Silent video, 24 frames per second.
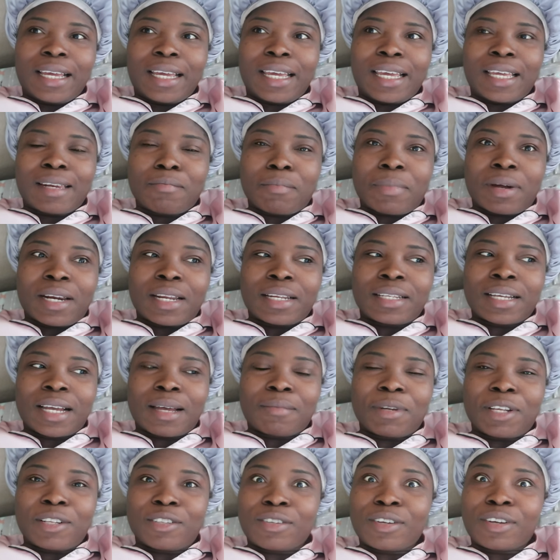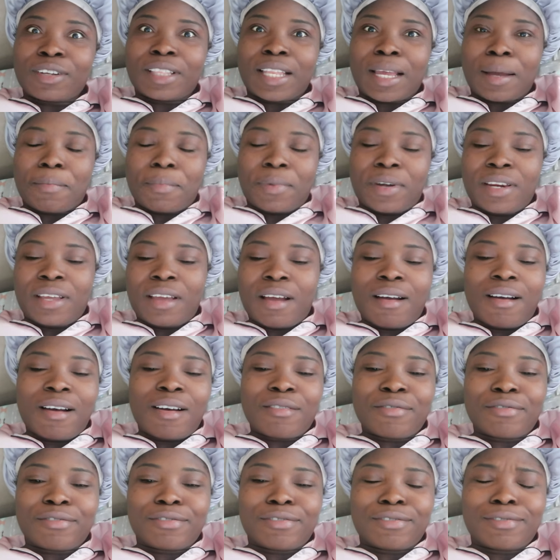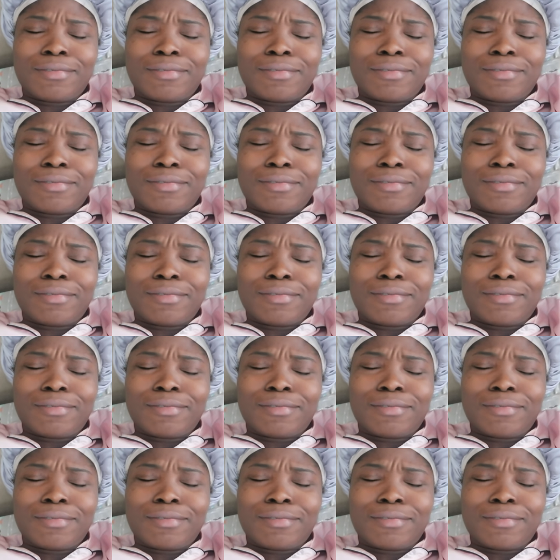and by the time they took their money off,